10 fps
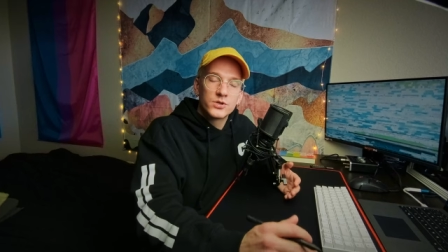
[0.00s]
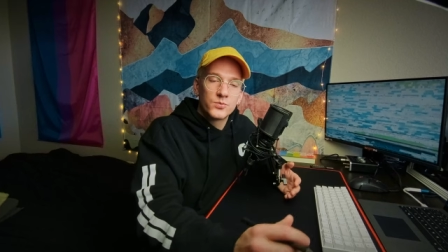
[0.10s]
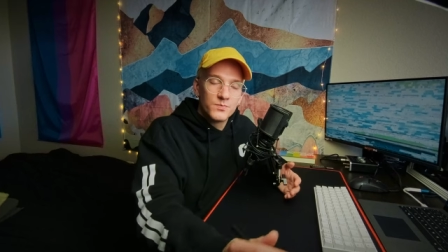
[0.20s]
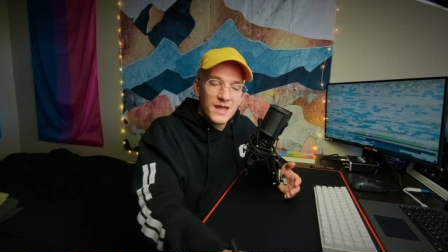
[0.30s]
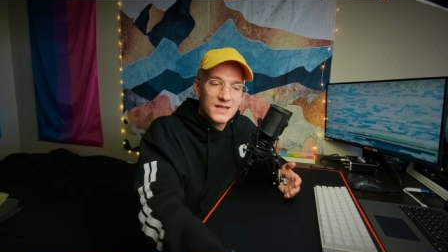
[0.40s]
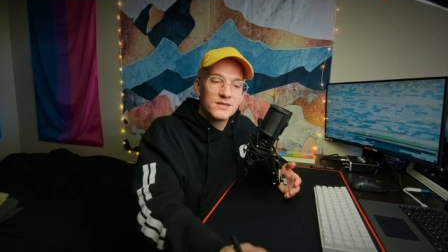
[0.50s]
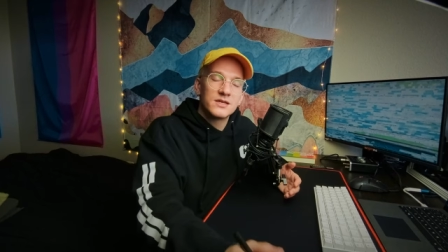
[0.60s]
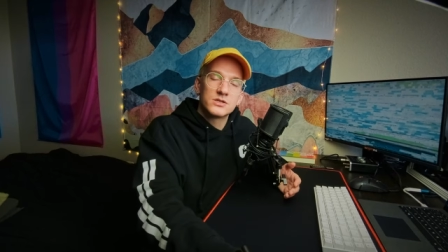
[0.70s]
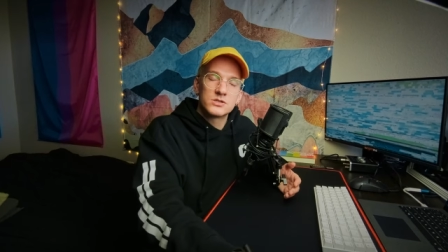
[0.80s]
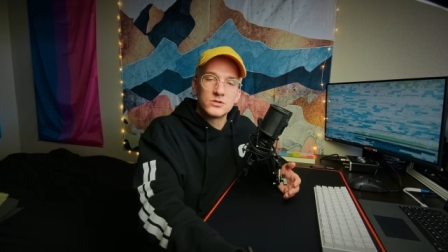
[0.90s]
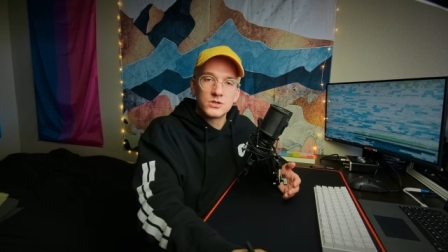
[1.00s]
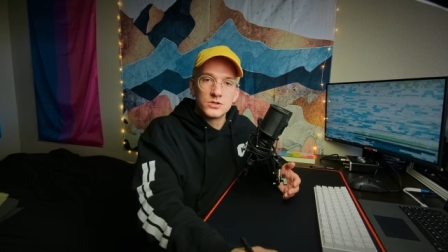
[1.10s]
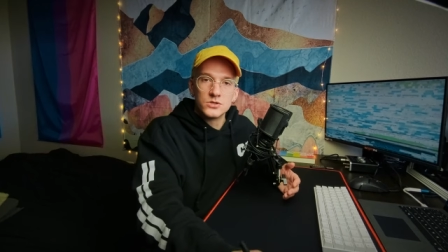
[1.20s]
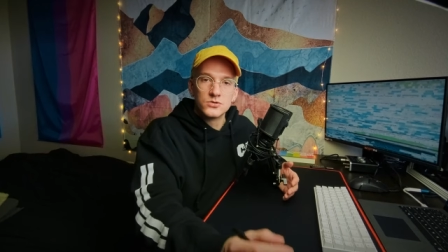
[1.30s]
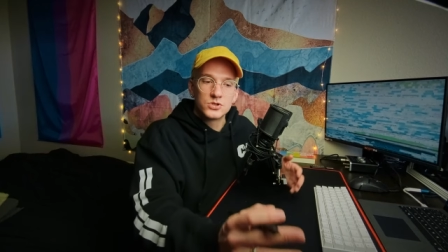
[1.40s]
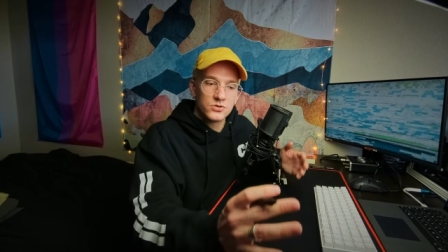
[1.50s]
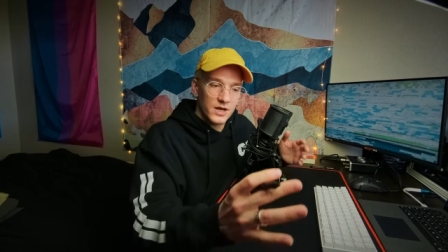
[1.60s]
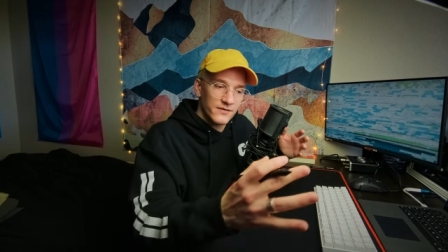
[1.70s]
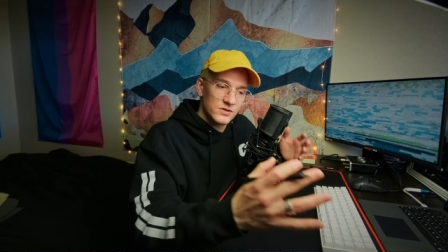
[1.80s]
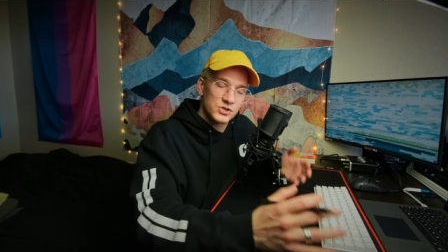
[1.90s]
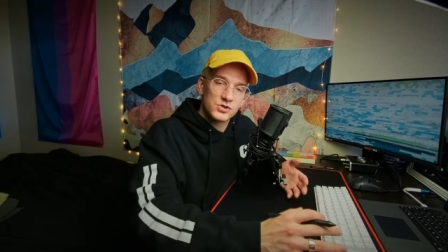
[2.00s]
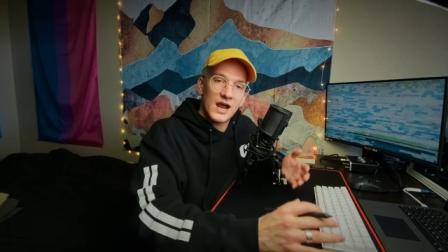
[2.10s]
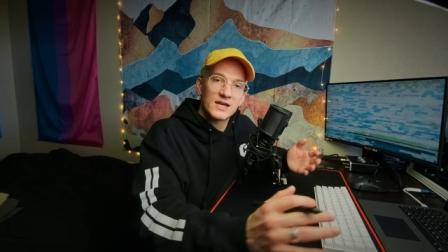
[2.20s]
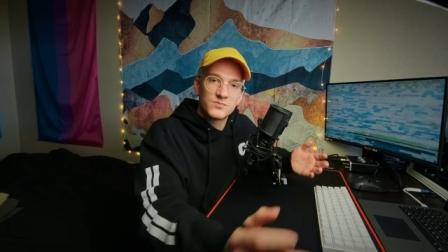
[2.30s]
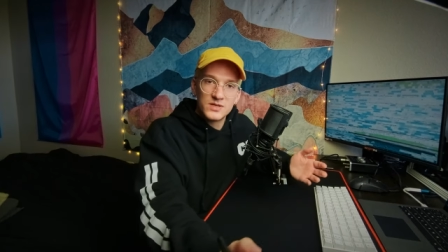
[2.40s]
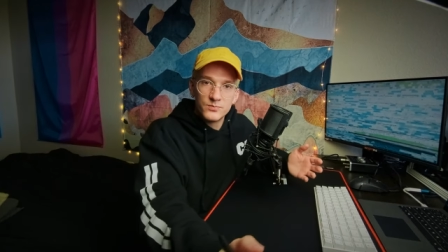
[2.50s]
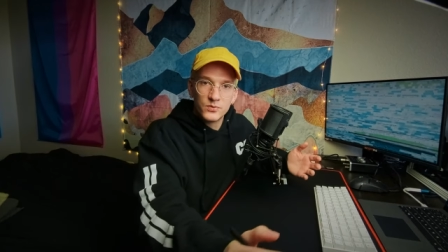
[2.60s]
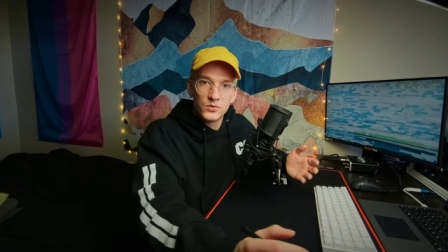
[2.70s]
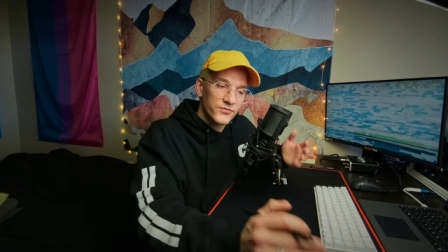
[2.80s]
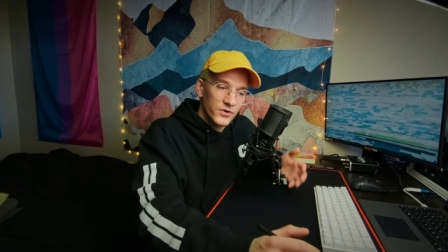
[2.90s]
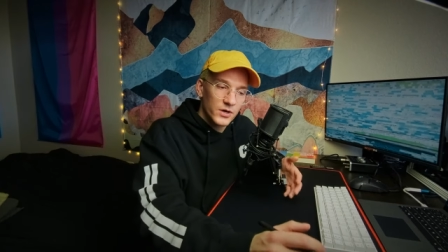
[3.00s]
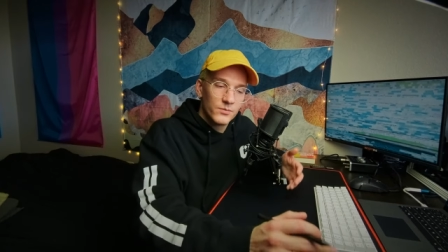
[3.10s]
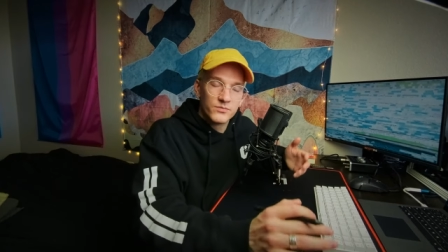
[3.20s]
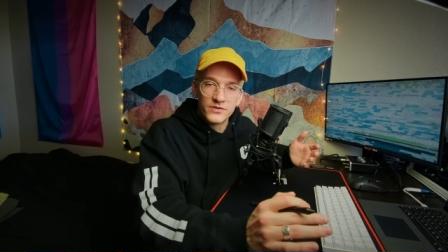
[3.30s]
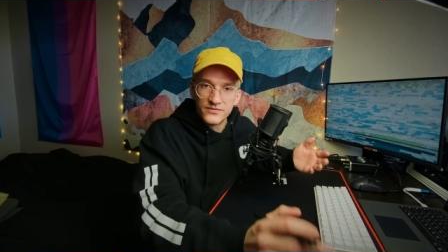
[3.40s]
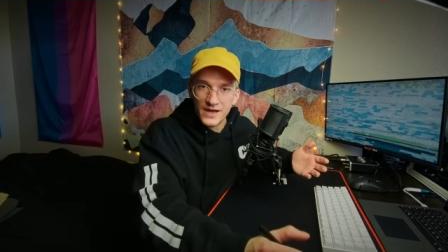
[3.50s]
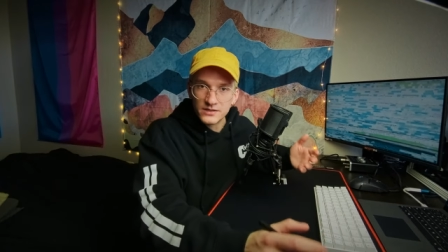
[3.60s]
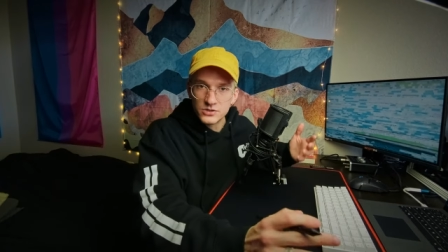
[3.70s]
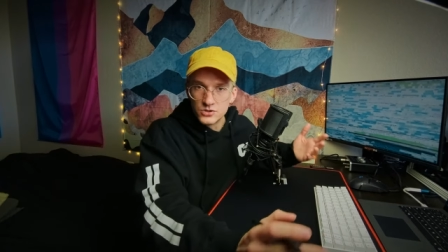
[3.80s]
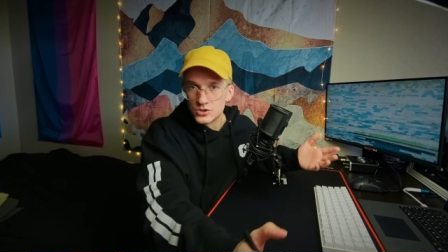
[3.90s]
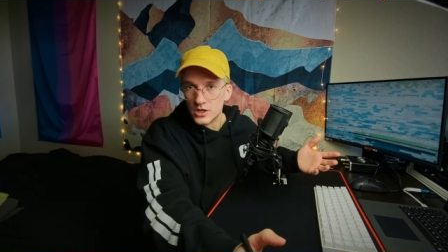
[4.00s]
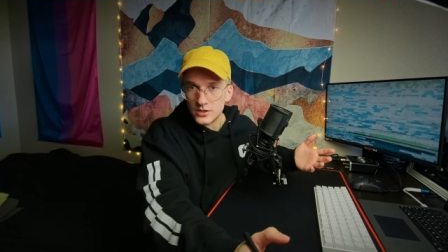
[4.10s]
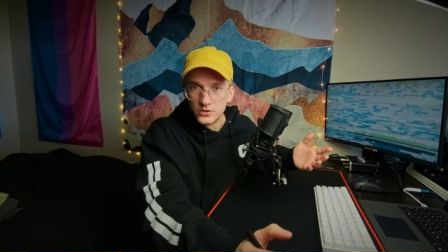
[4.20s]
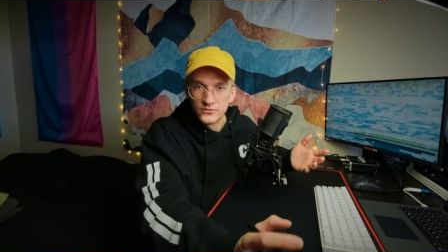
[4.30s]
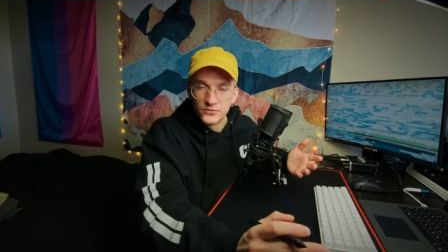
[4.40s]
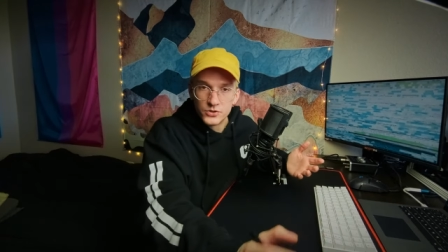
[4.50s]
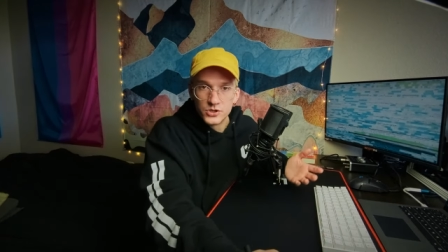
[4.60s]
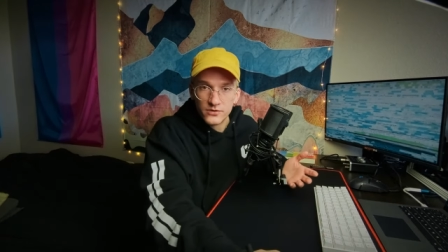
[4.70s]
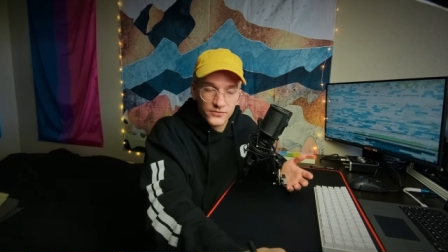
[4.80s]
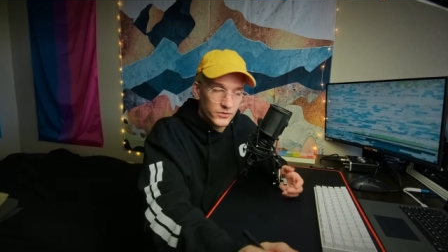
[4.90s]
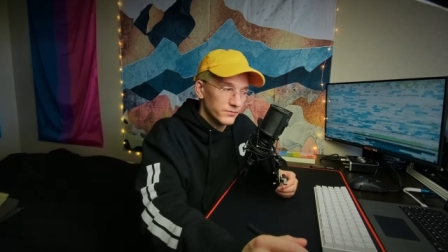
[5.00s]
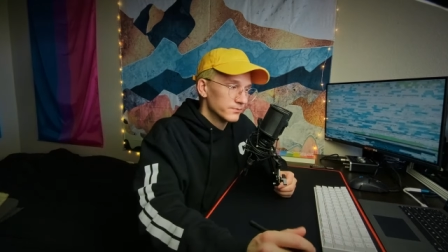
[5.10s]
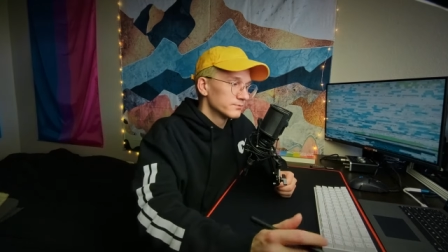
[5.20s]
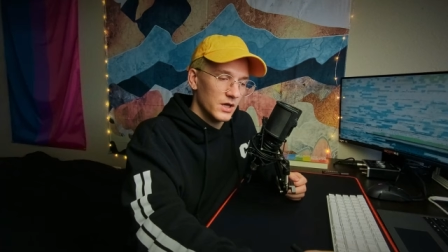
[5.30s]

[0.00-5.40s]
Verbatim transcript: the main things you can do to kind of distract people from the fact that you shot your footage on a phone.